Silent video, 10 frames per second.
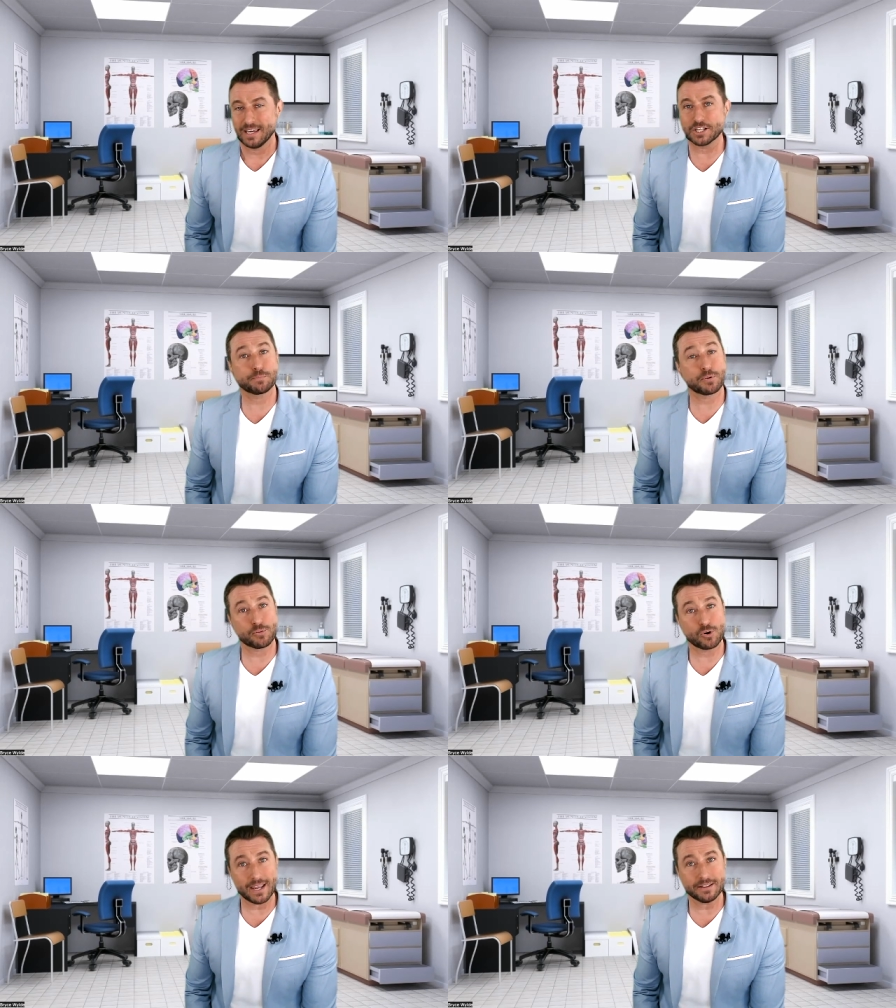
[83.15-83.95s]
It's a
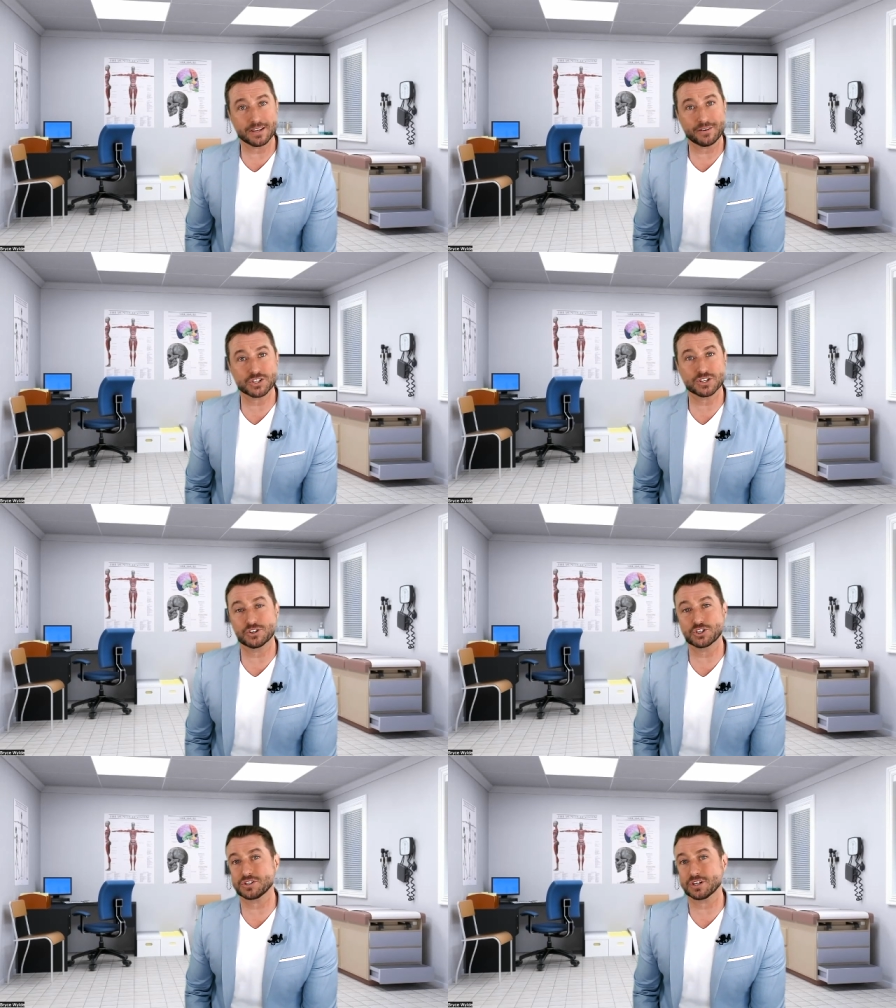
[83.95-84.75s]
proprietary
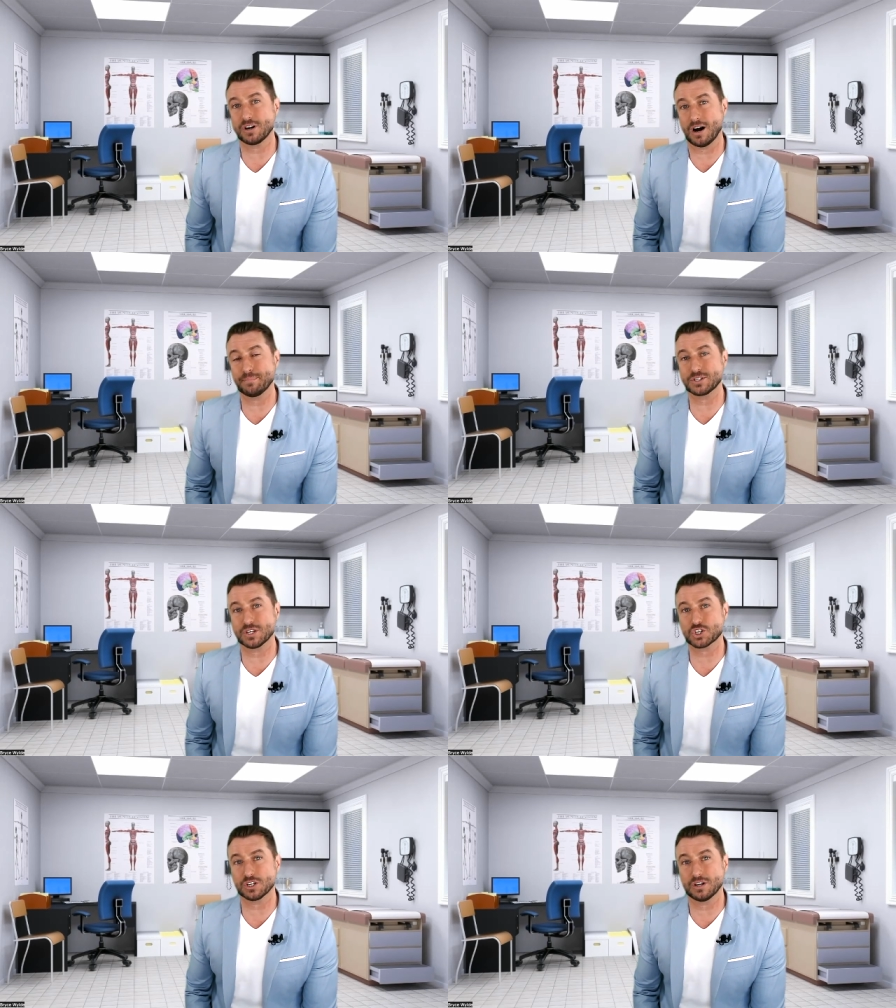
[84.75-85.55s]
synergistic
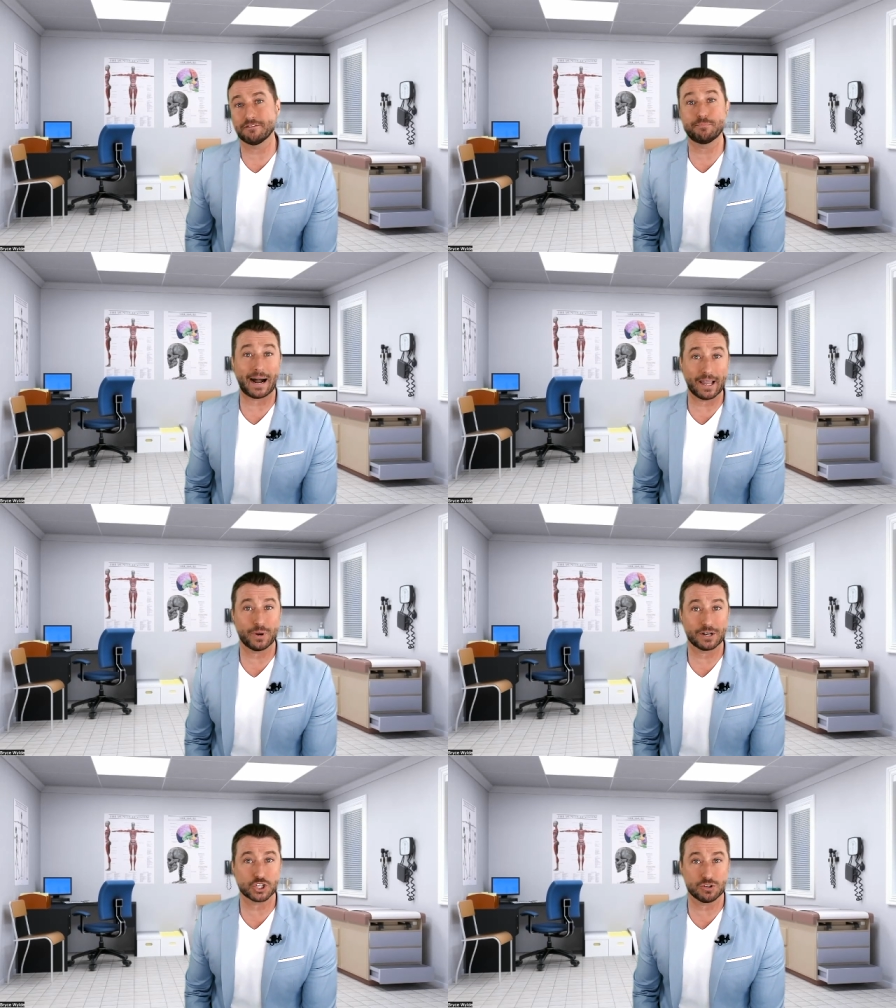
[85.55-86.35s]
composition of
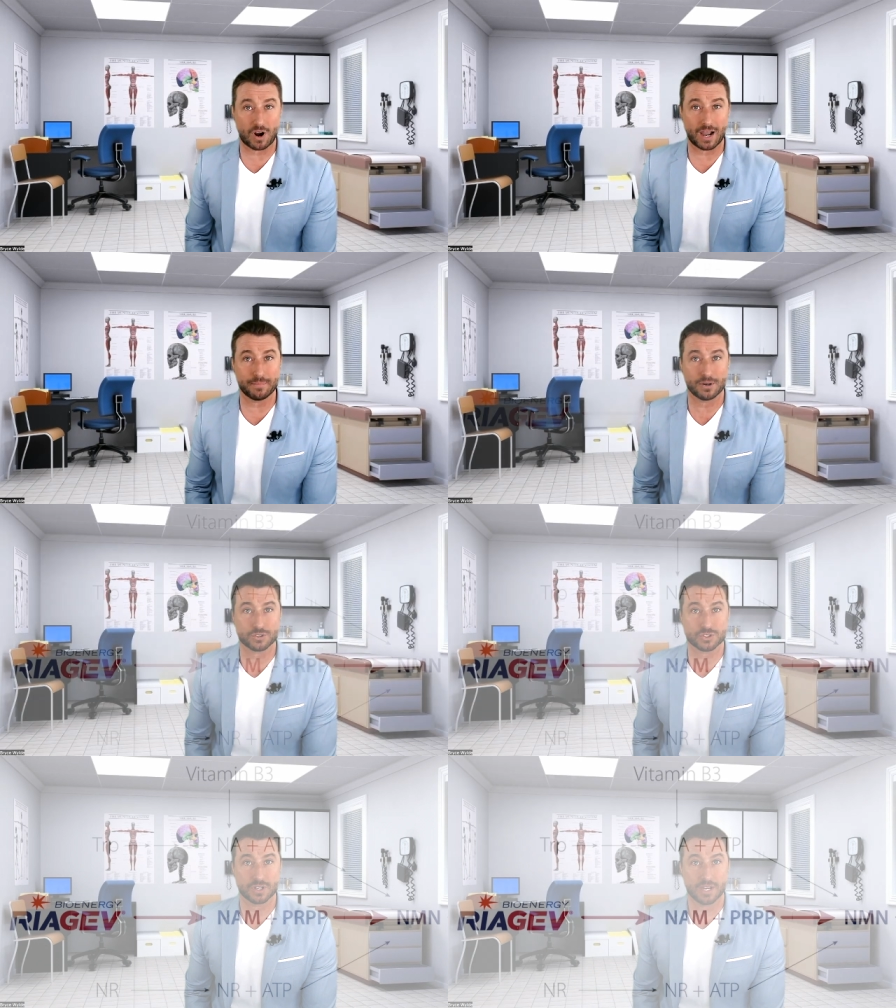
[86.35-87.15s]
bioenergy ribose